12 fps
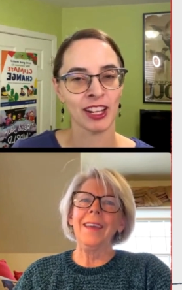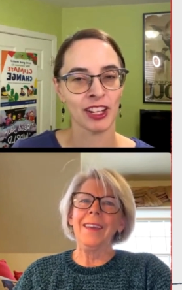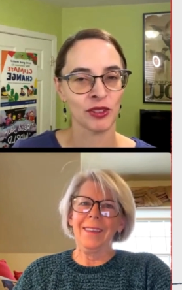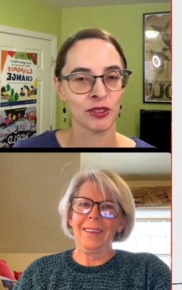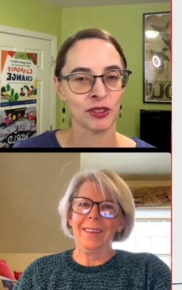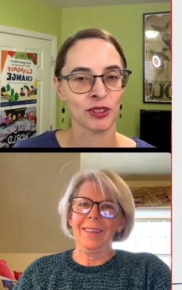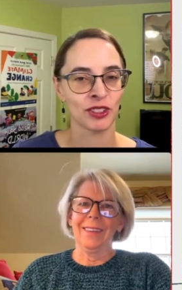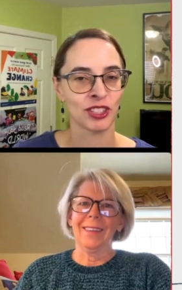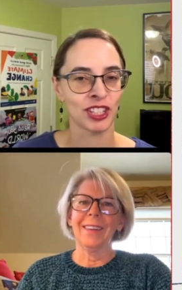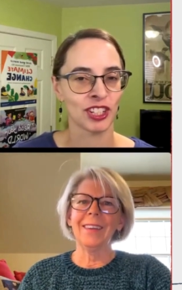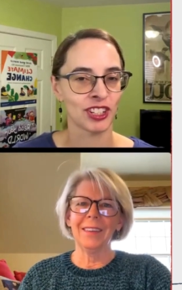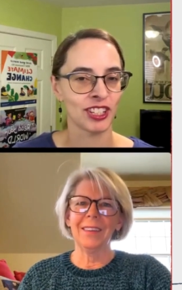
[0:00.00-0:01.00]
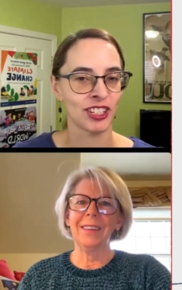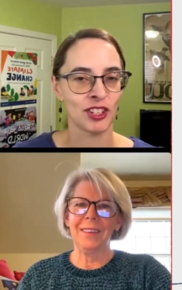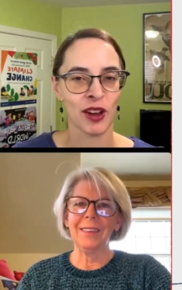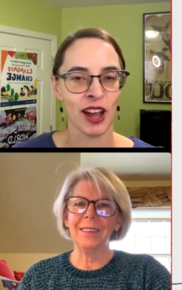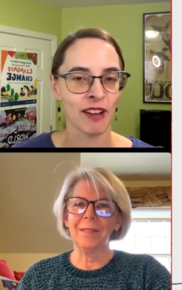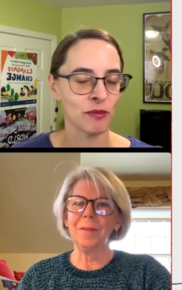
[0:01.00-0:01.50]
Speaker 1: and Go Girl series? Do
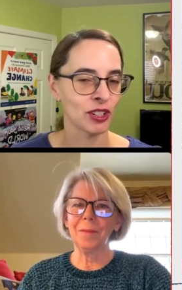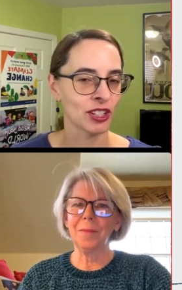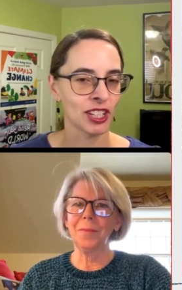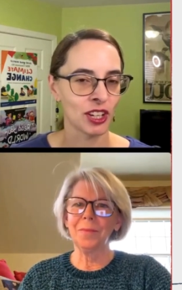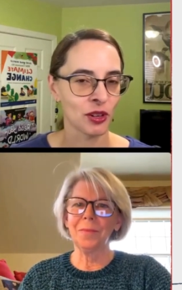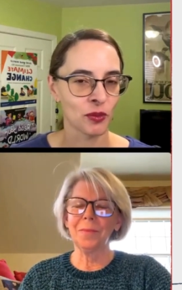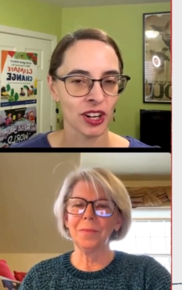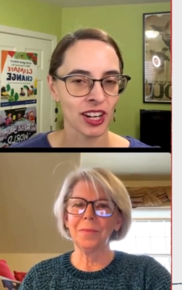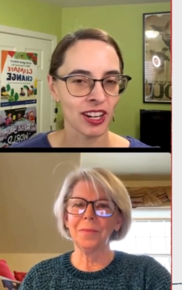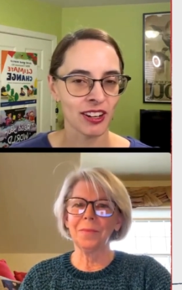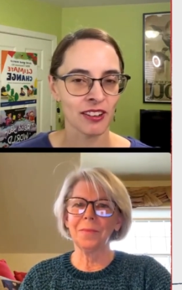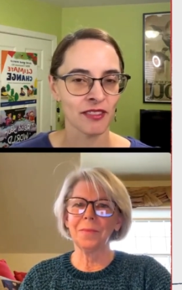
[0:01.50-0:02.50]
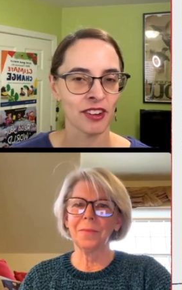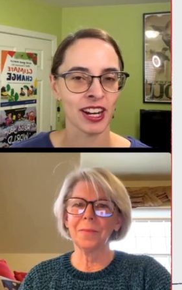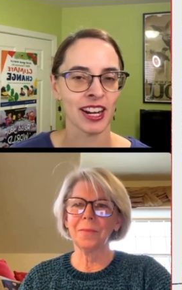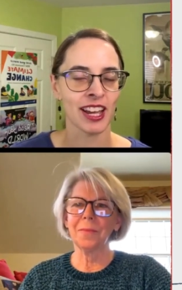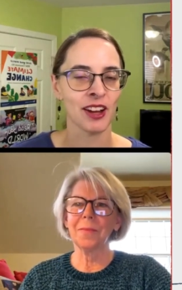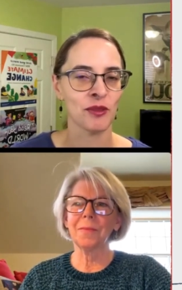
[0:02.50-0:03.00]
you have books that you're working on right
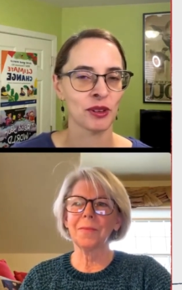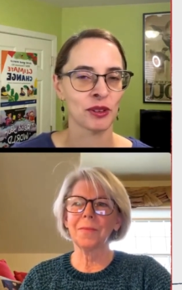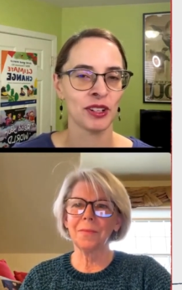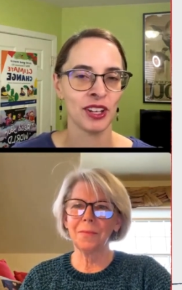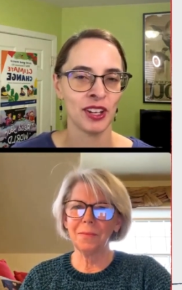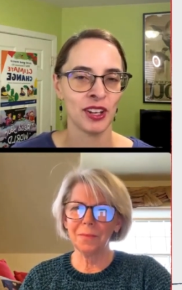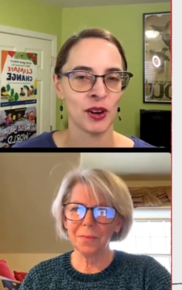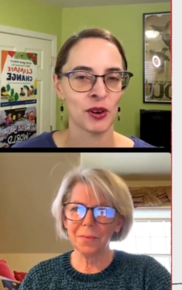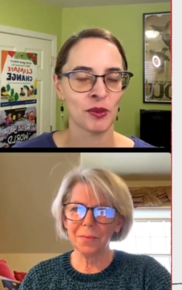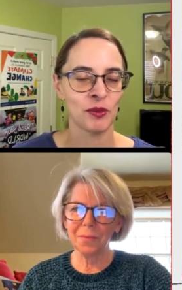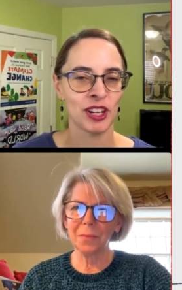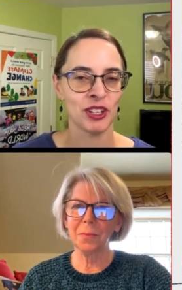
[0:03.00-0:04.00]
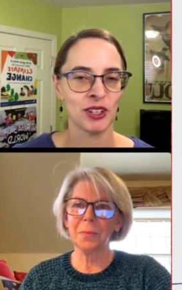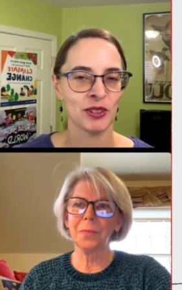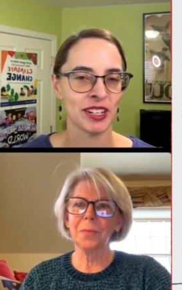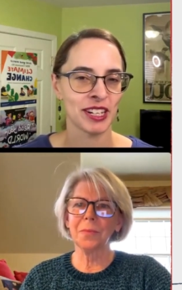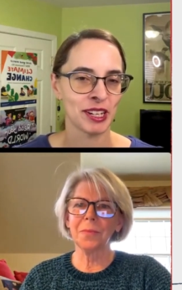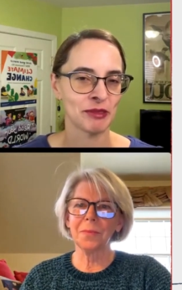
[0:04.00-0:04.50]
now, or, or what are you
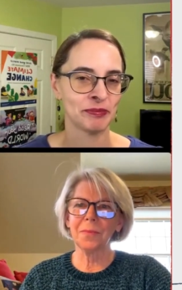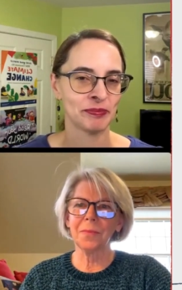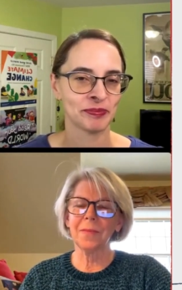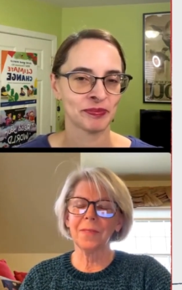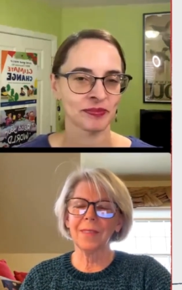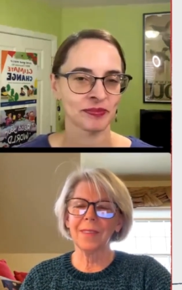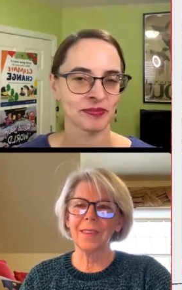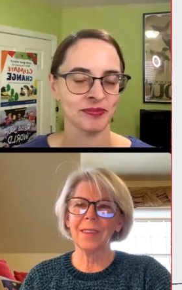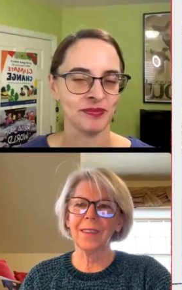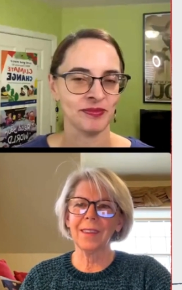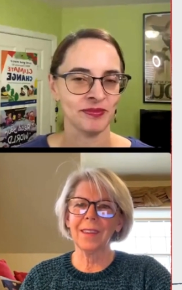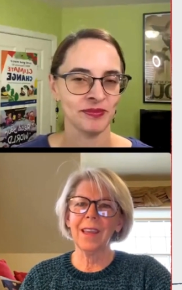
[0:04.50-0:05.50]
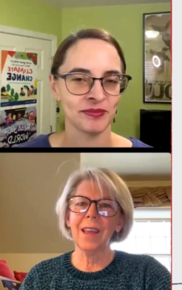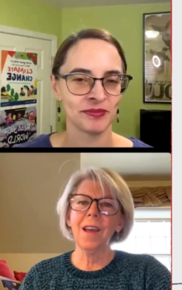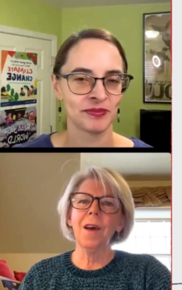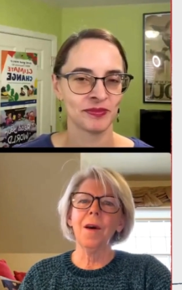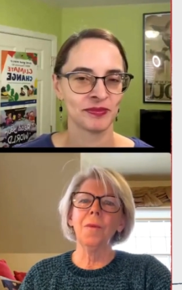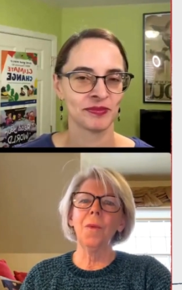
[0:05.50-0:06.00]
doing now?
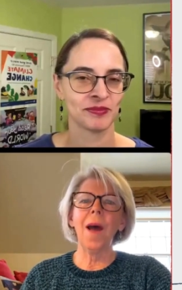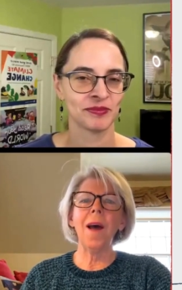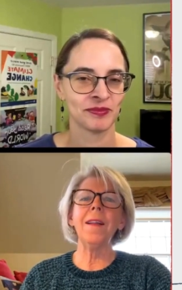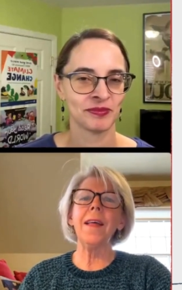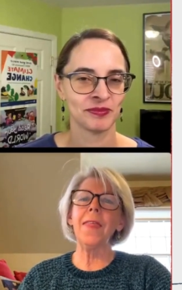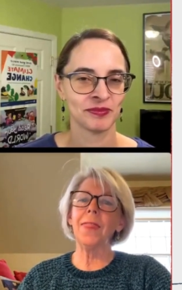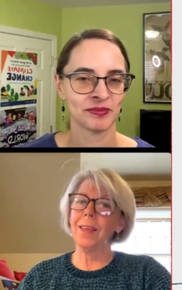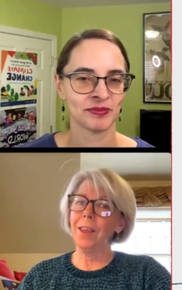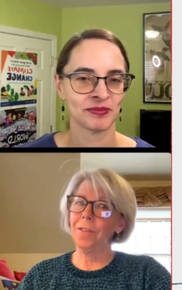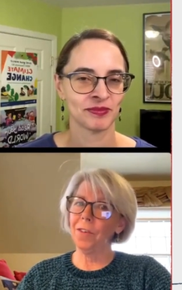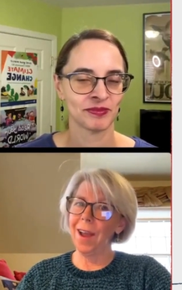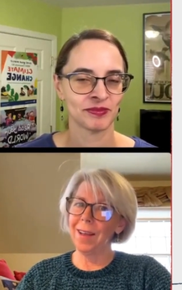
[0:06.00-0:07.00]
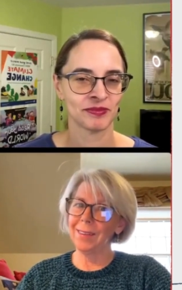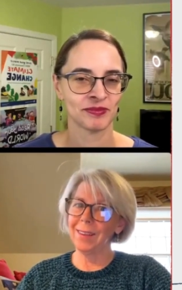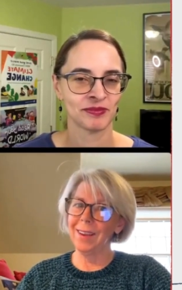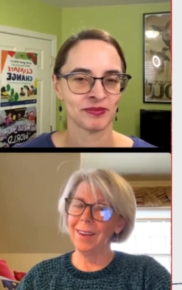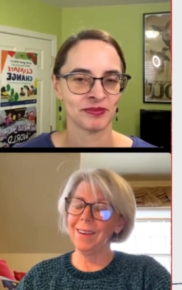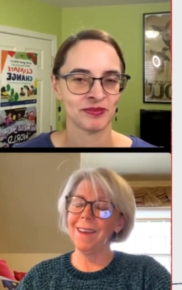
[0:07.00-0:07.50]
Speaker 2: Well, thank you for
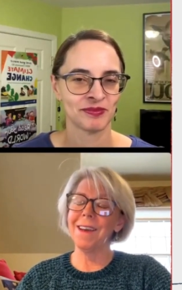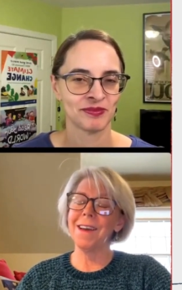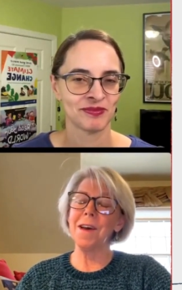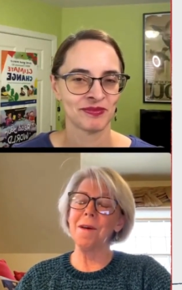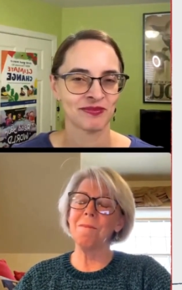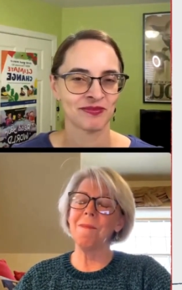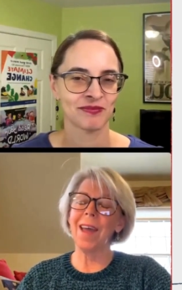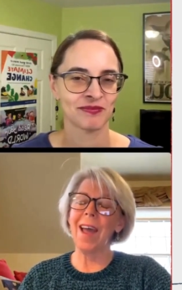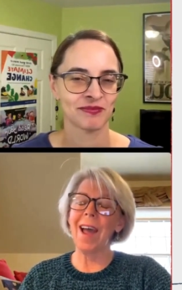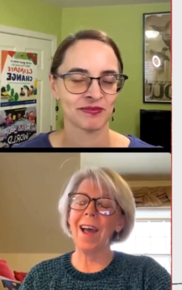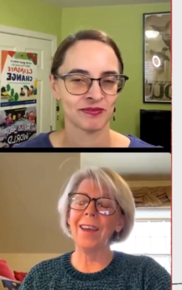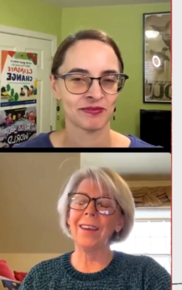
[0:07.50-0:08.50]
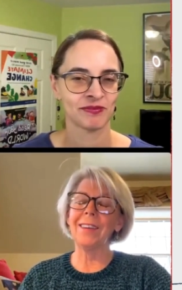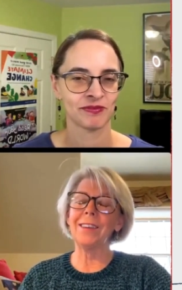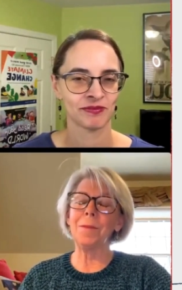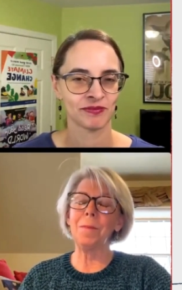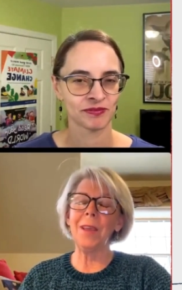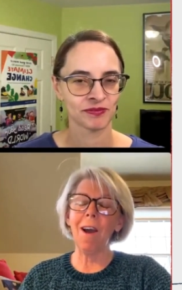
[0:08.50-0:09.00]
asking. Um, I,
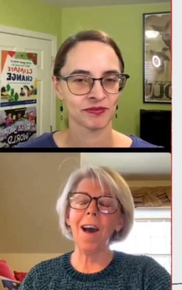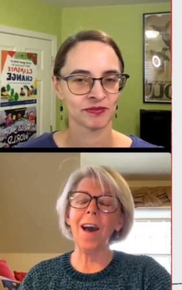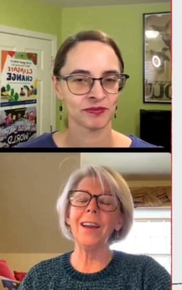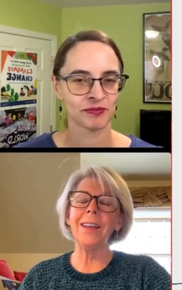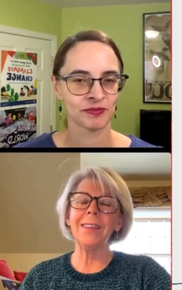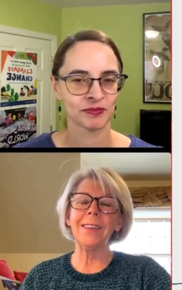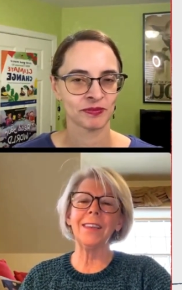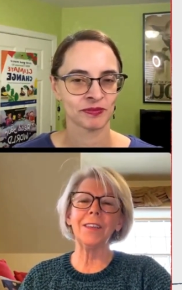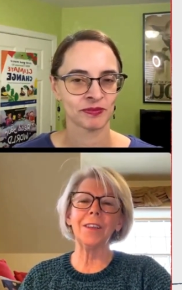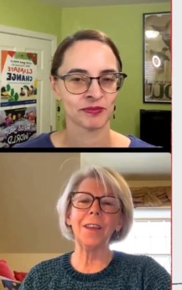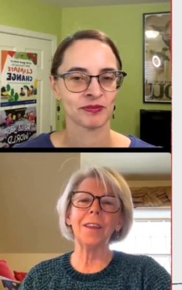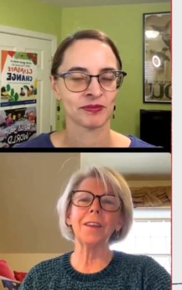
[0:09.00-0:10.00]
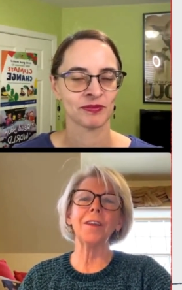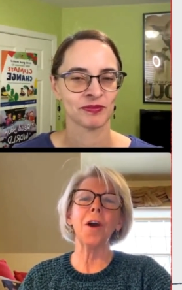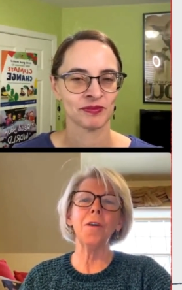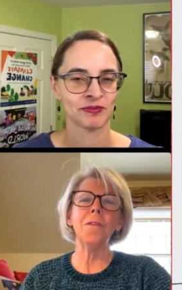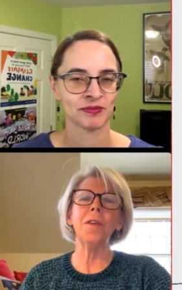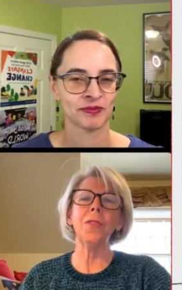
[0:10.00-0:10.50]
to be honest,
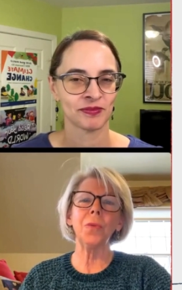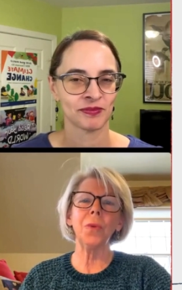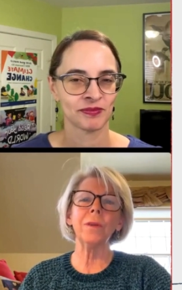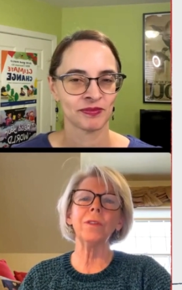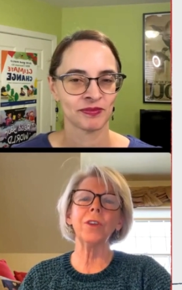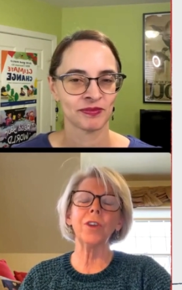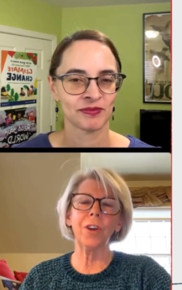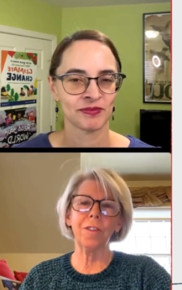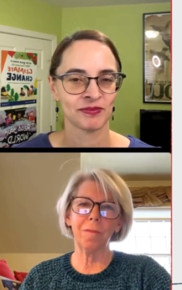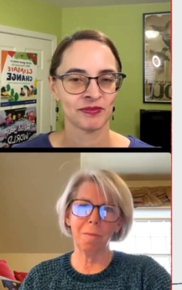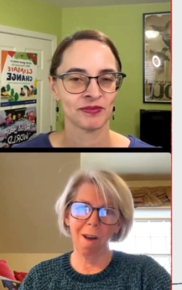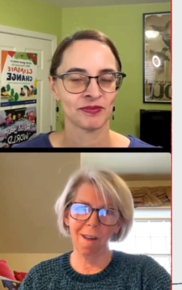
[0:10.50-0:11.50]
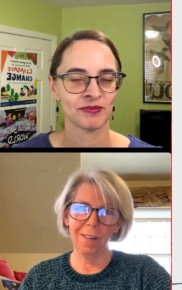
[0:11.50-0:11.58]
COVID threw us a curveball.